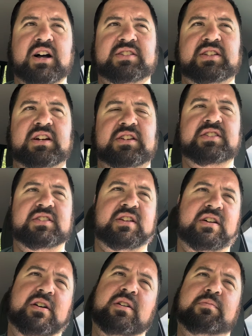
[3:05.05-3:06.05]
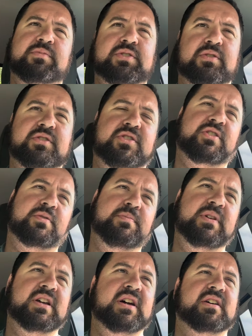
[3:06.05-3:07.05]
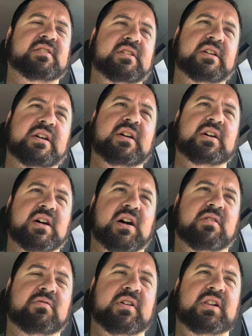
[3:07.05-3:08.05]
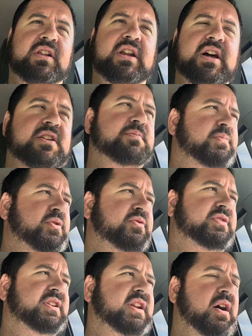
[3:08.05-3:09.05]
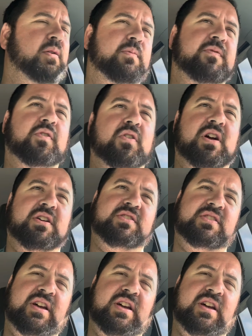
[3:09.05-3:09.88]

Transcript: this, so it should be a really nice boost and help for us.